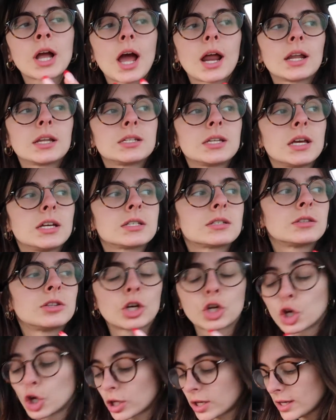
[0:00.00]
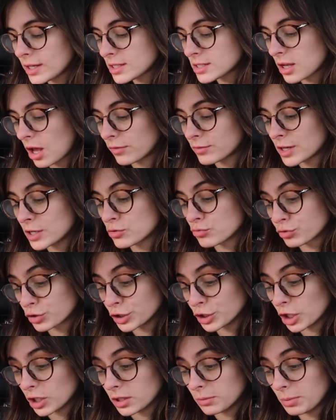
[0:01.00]
kind of tastes, the cookie itself tastes
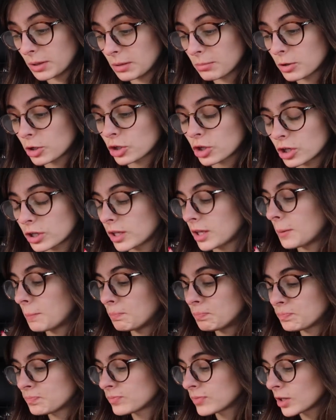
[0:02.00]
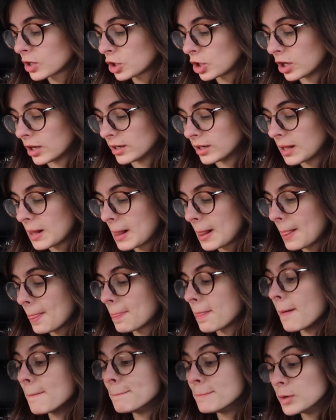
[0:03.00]
really good. The peanut butter cookie, good.
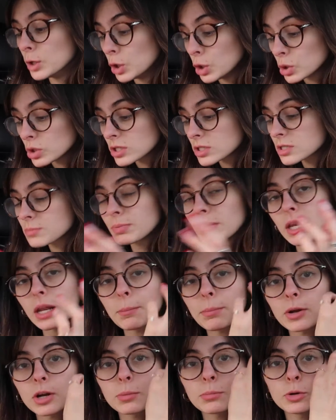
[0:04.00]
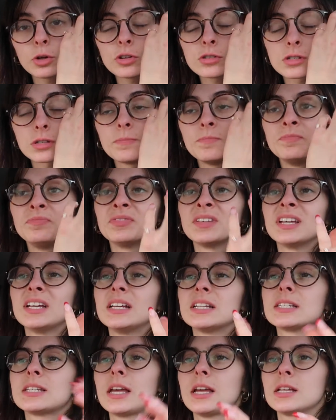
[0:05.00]
The mousse, peanut butter mousse,
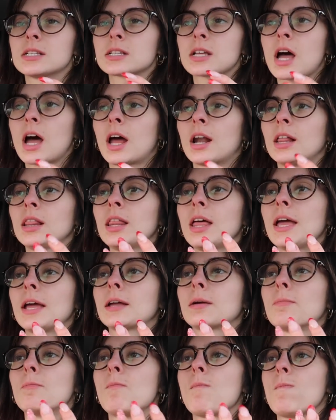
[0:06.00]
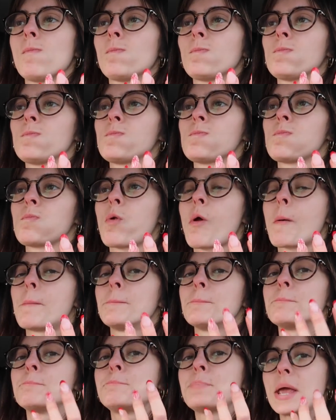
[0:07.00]
tastes kind of like
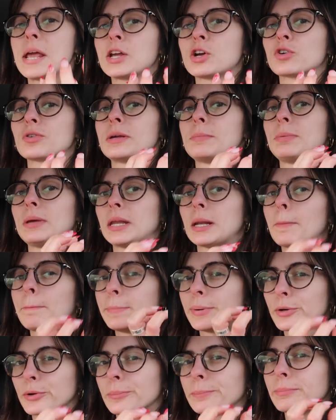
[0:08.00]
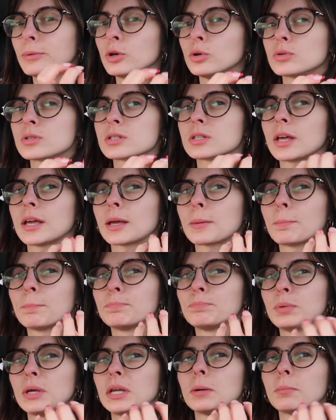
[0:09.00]
bakery peanut butter mousse, like
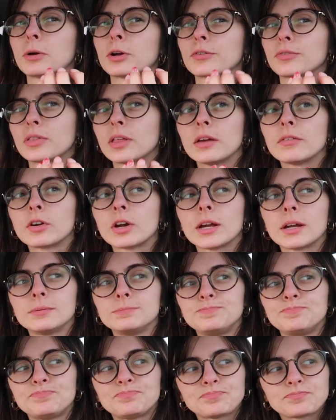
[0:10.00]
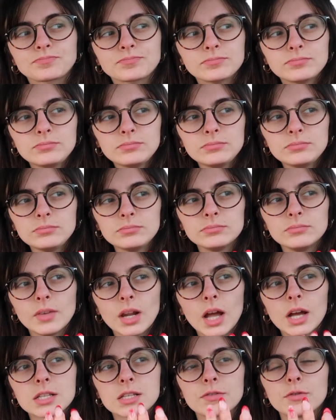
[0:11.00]
peanut butter flavoring.
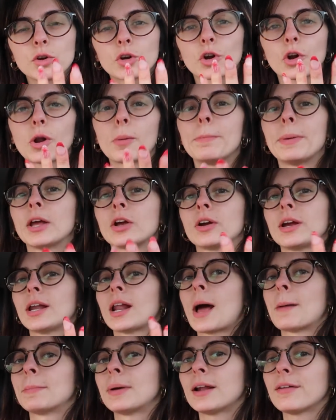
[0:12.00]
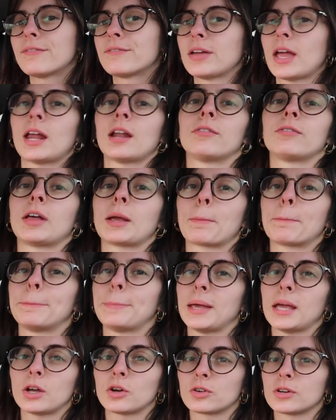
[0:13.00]
As if you were to go to bakery, and I'm not a fan of like
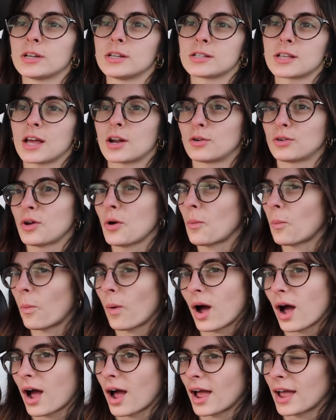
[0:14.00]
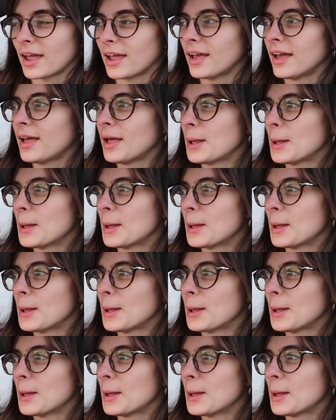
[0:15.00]
bakeries. I don't know why